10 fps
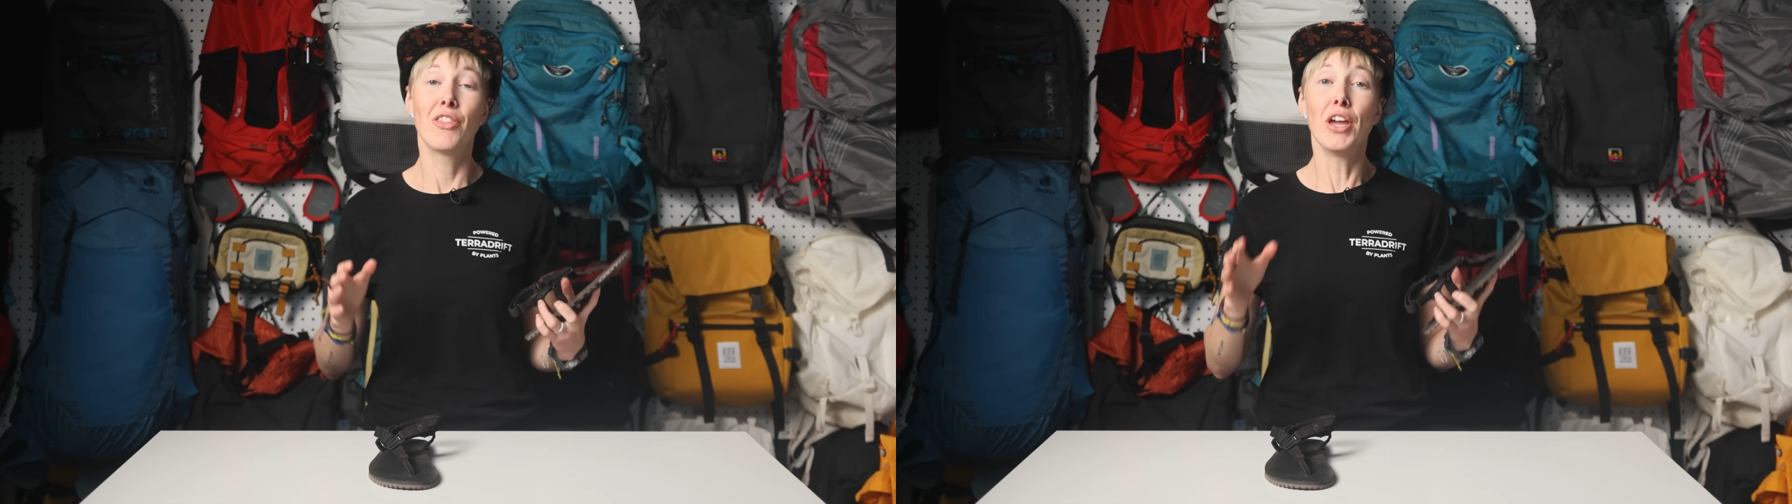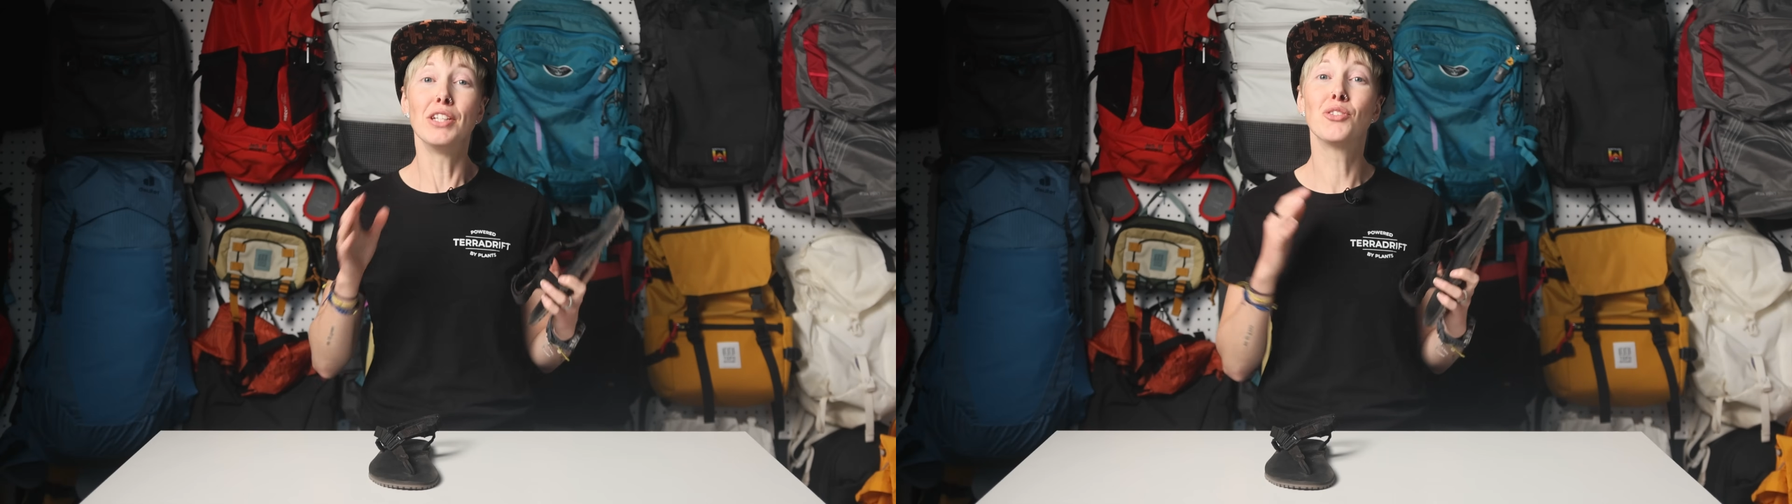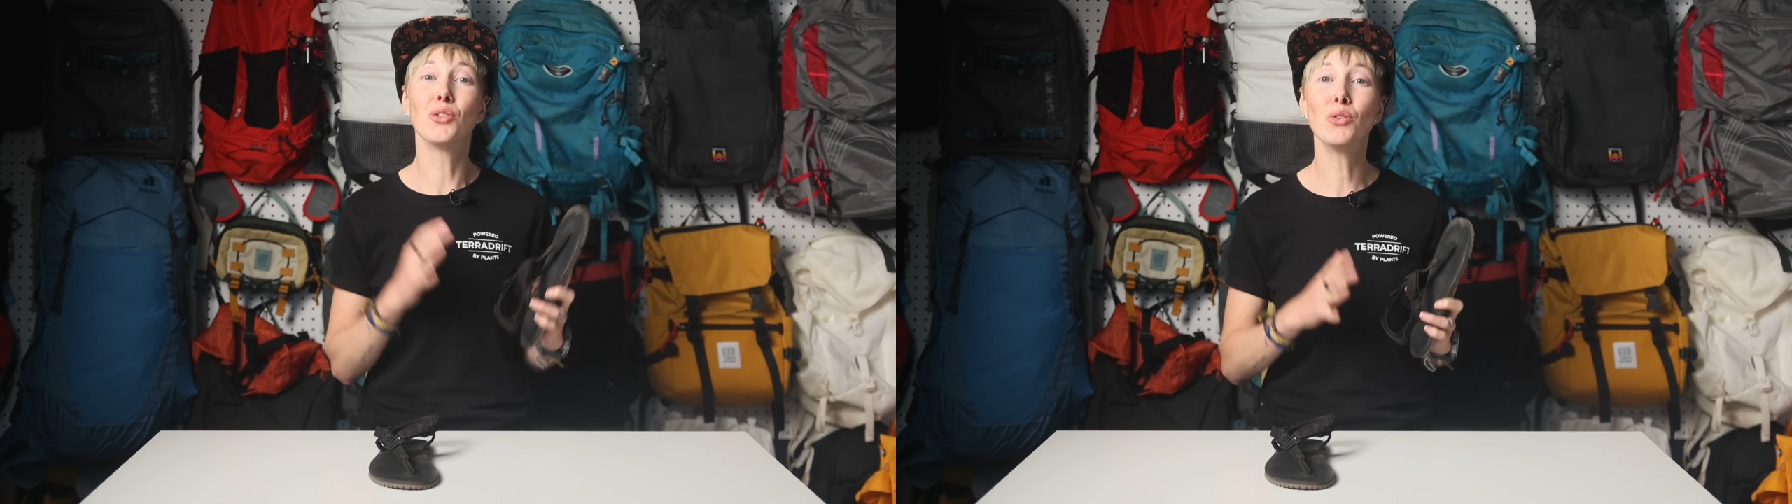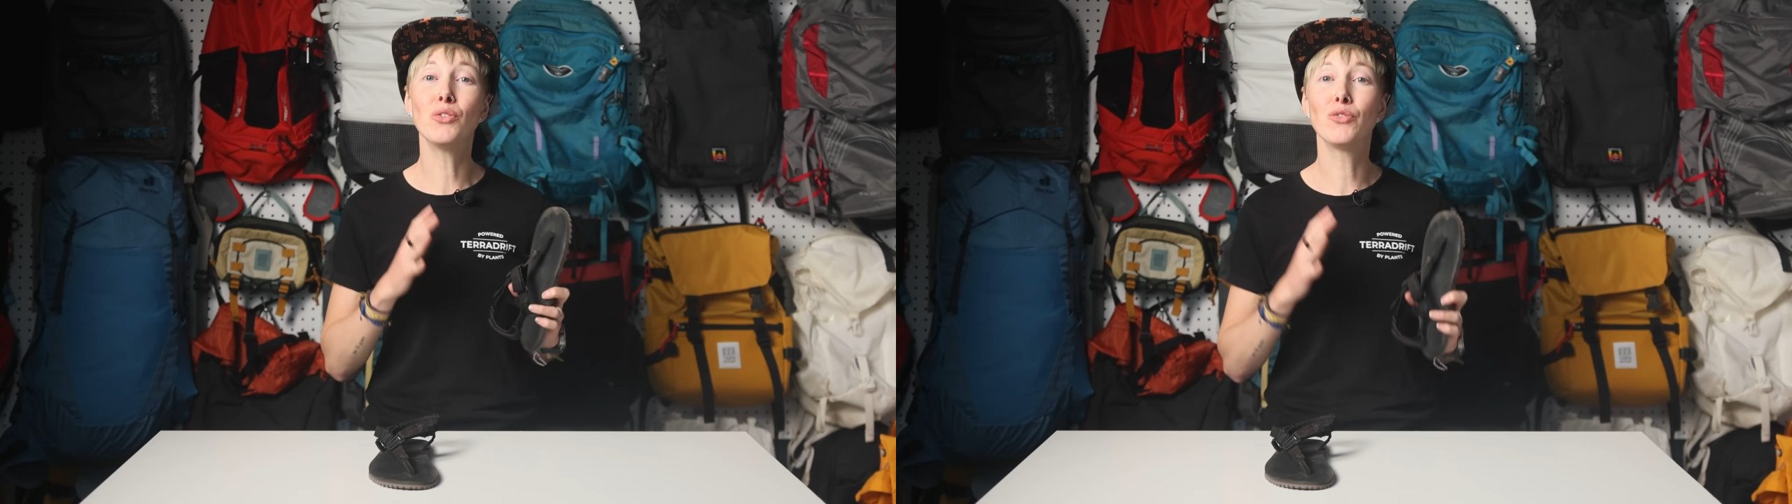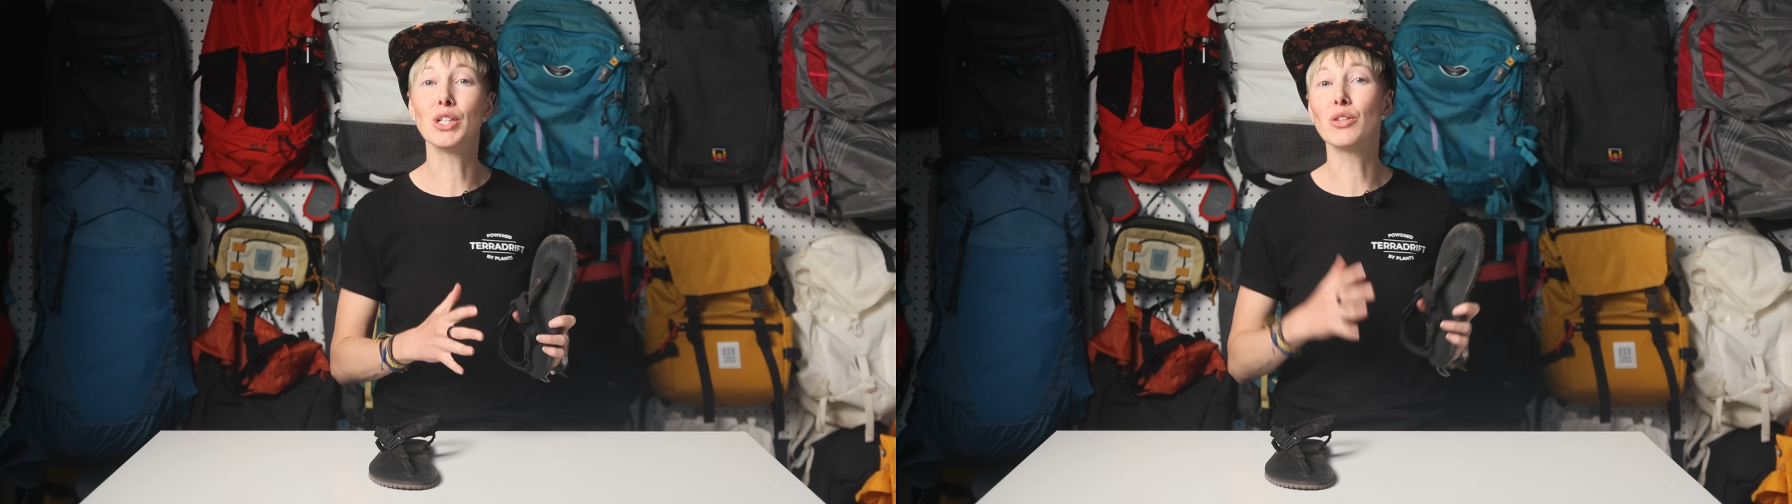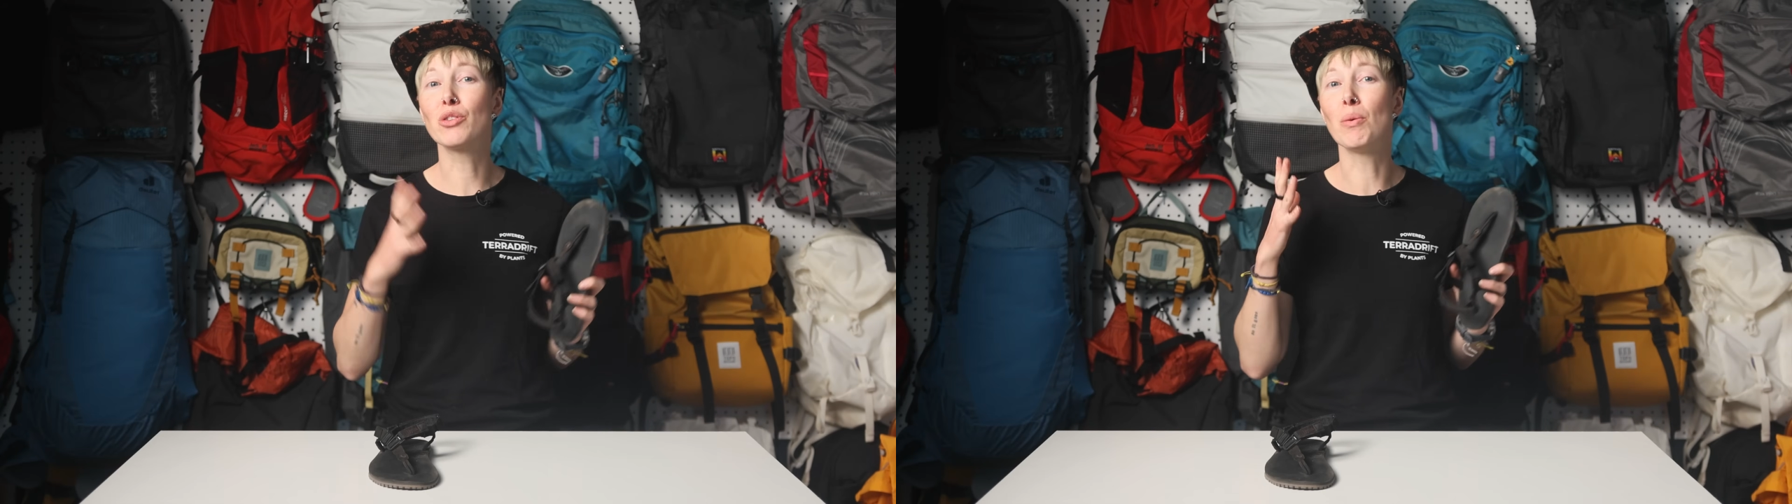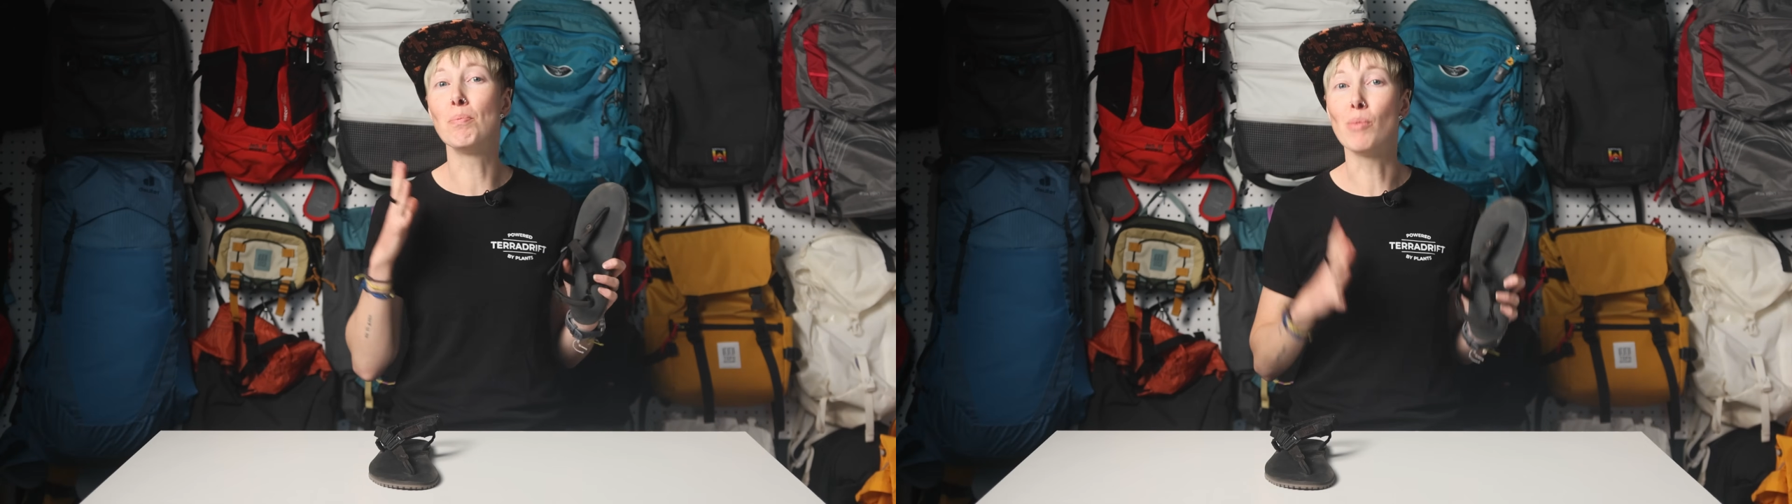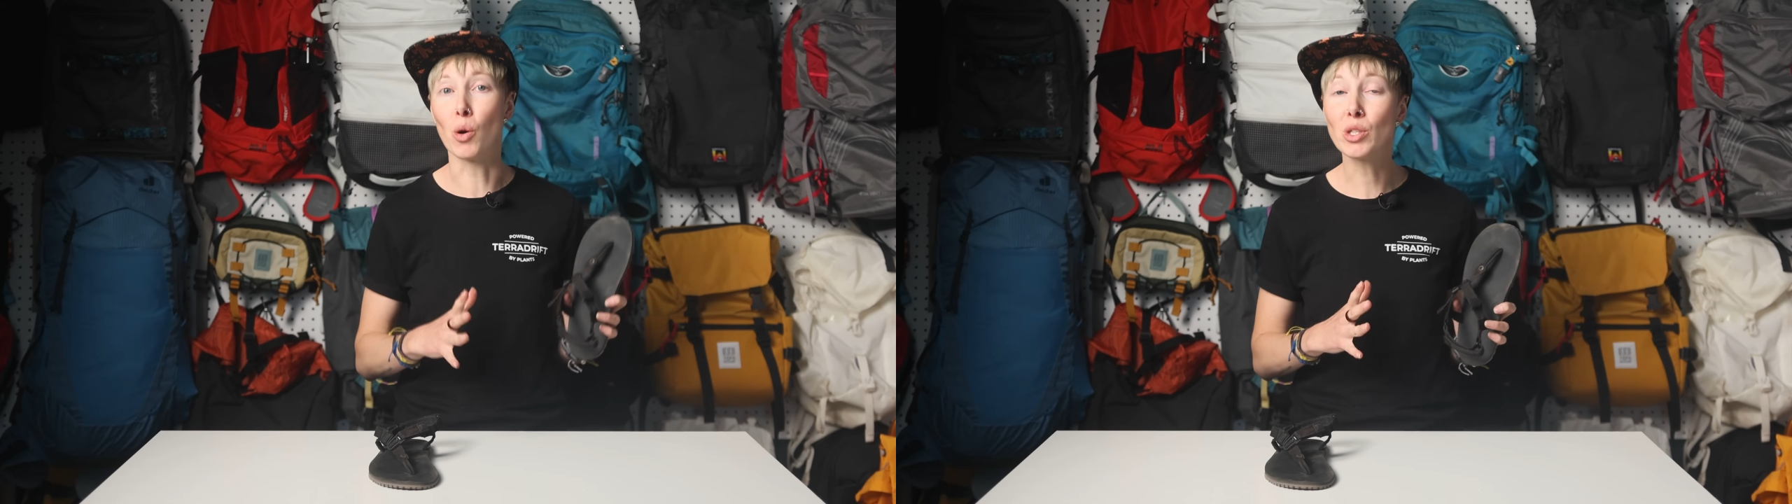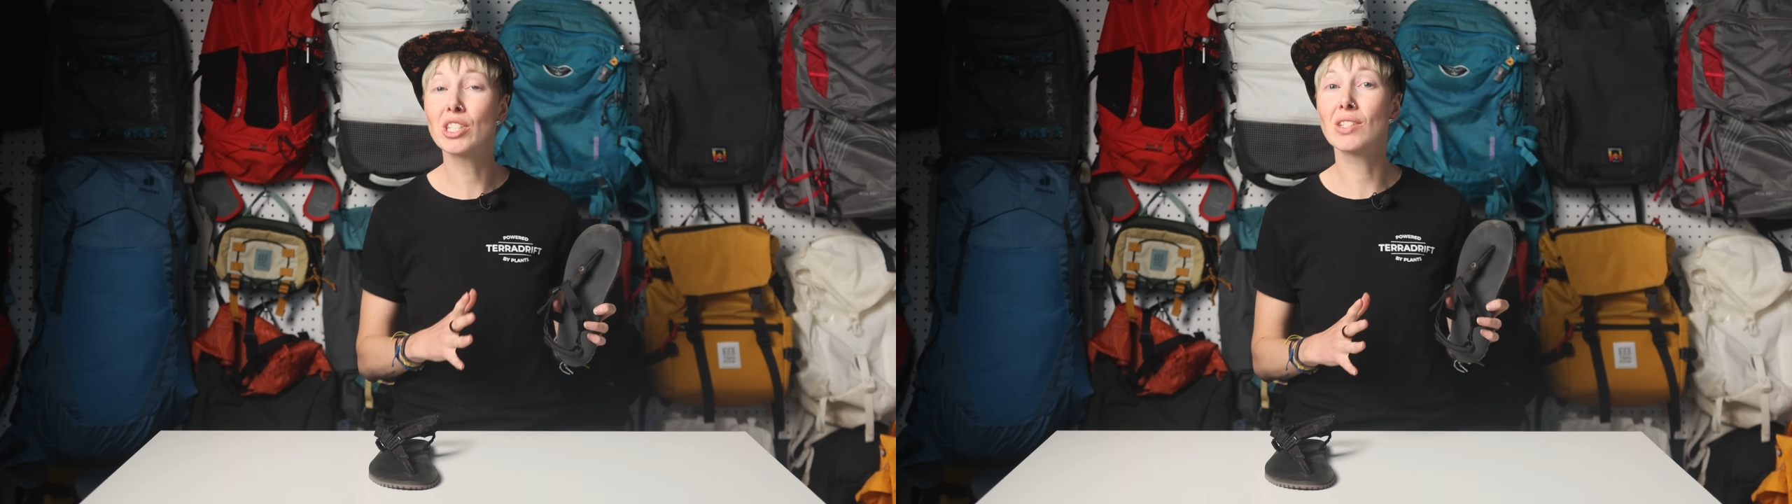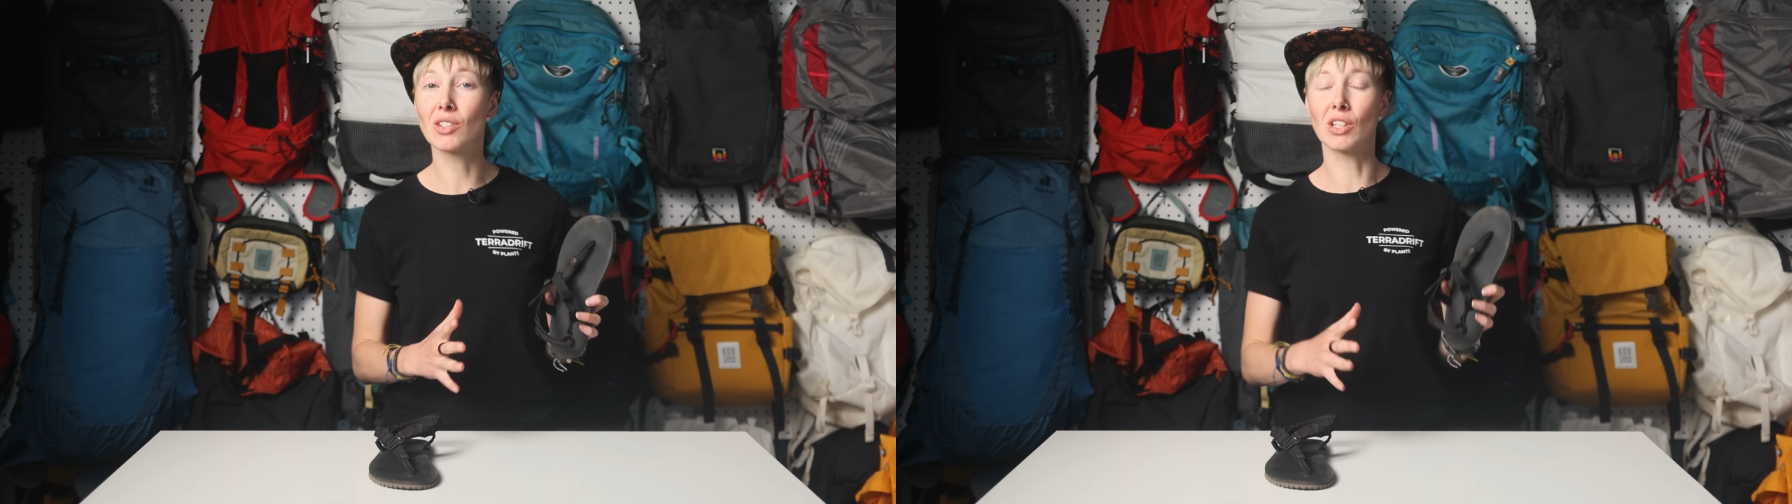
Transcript: They do feel the most